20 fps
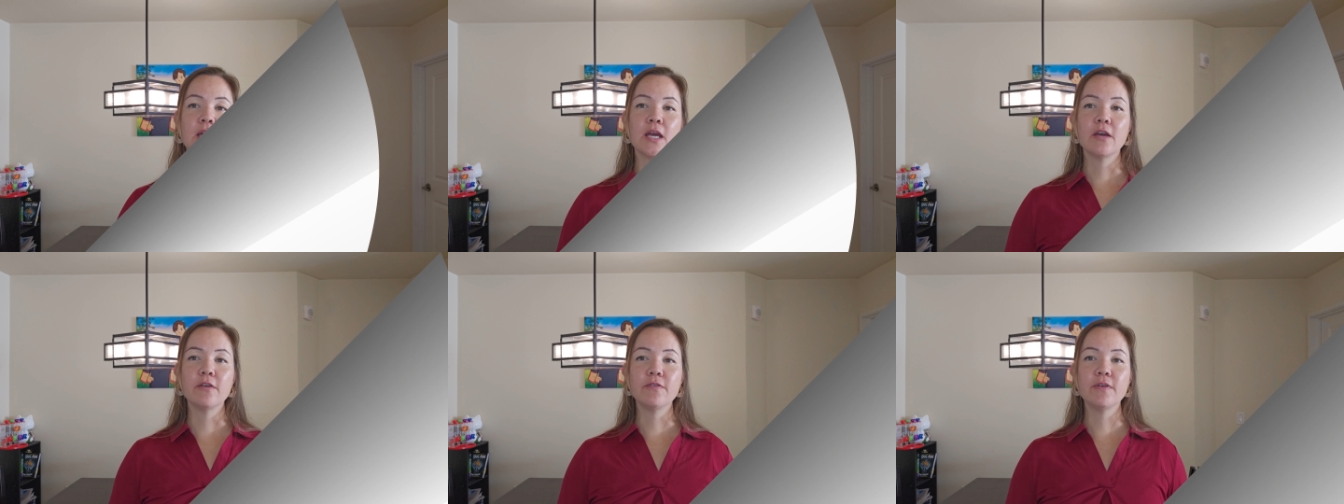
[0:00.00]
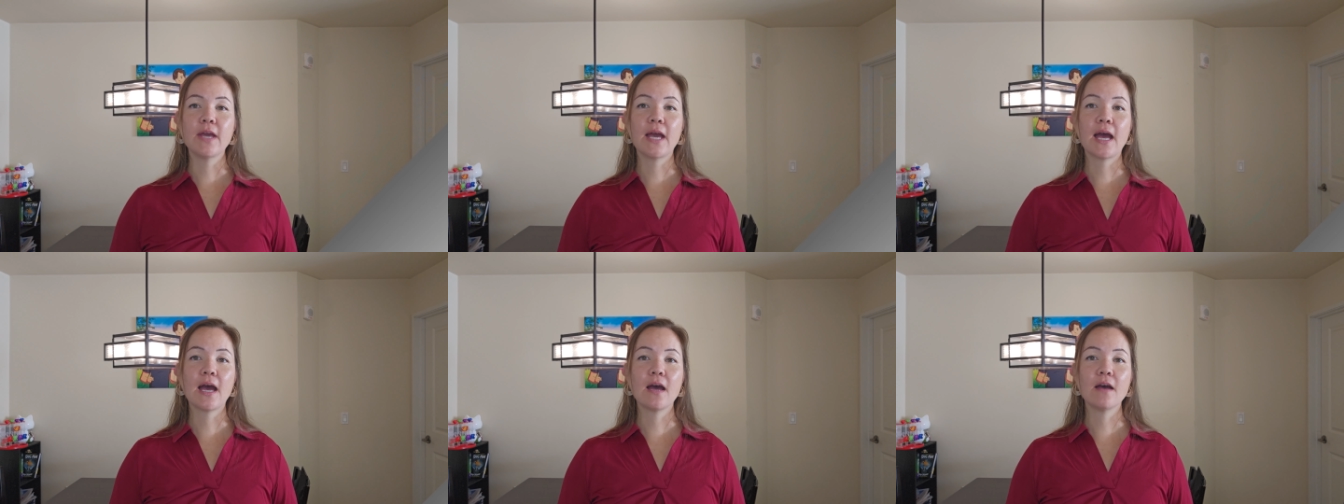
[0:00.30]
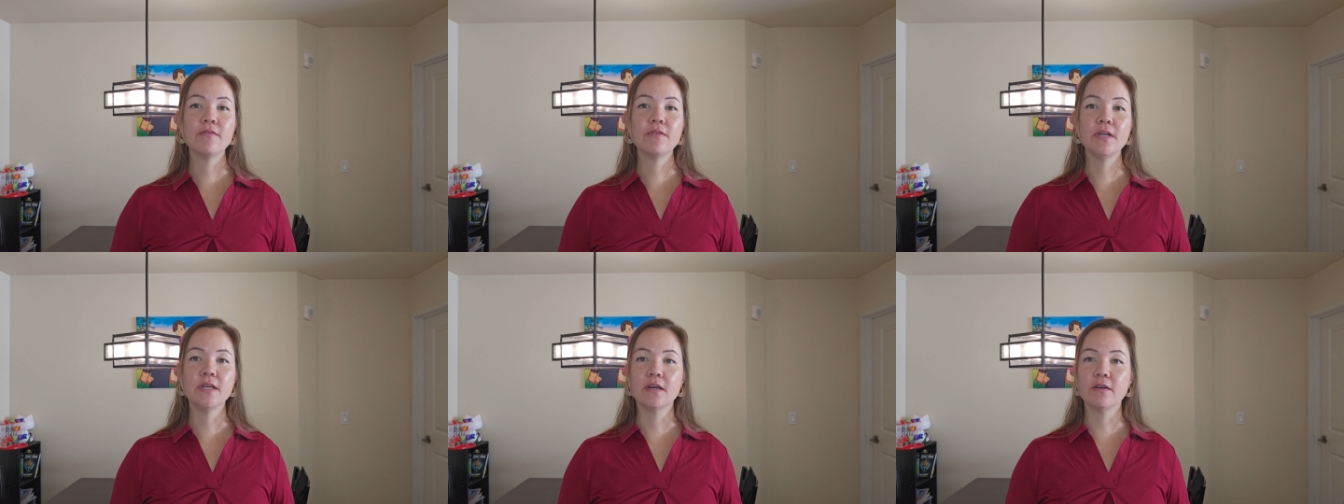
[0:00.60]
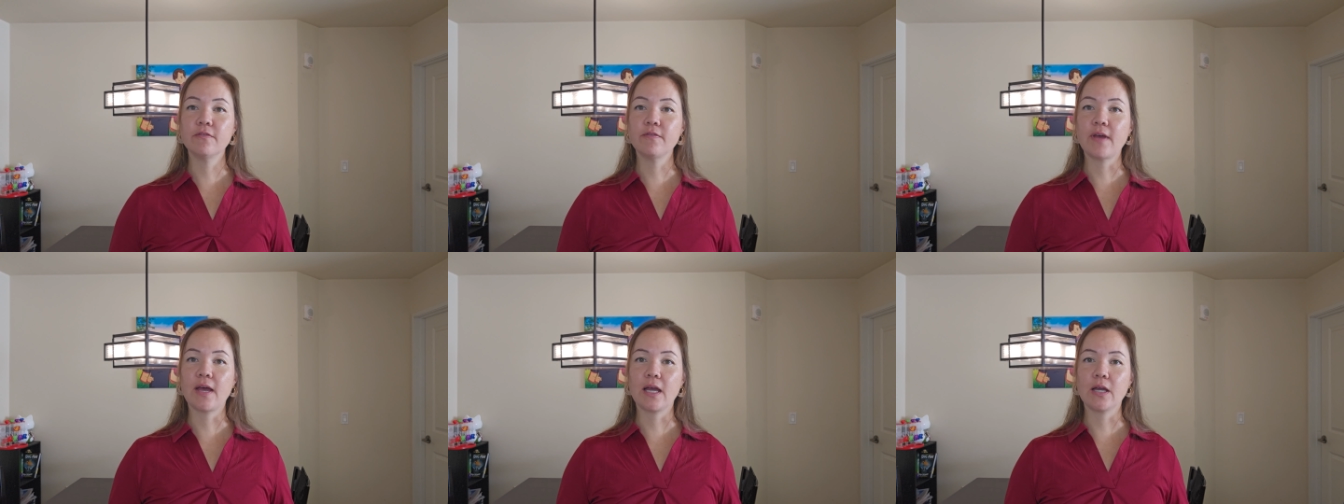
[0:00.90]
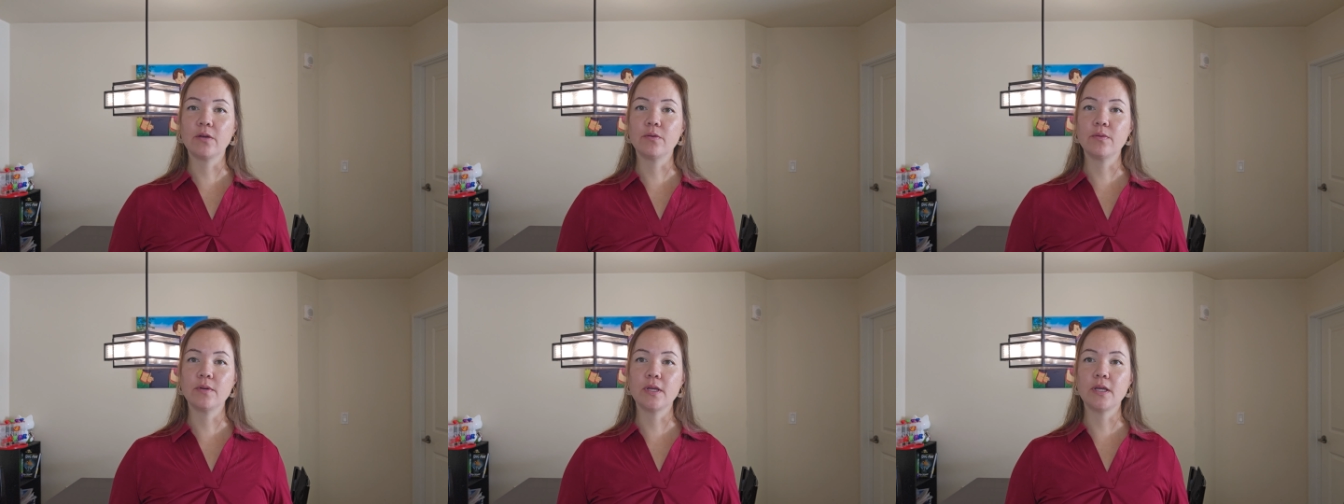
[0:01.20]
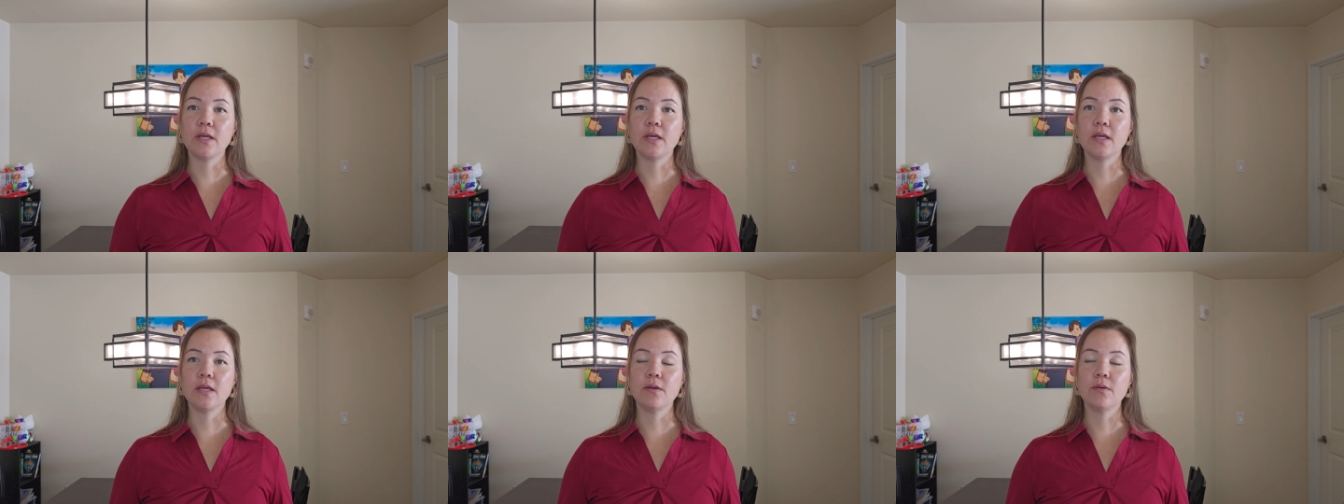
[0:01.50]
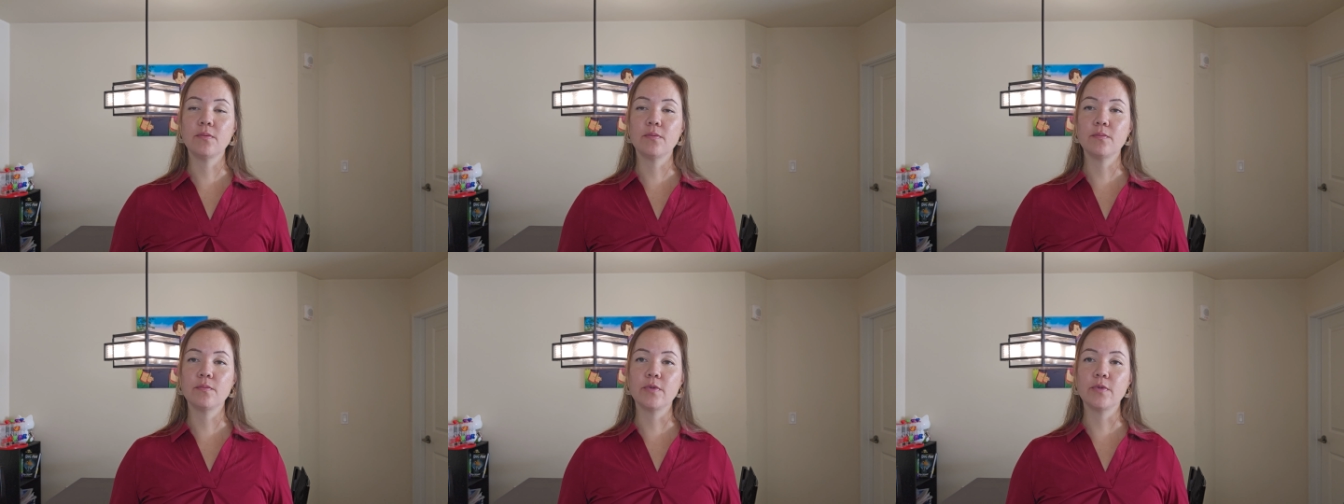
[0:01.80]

If you have enough equity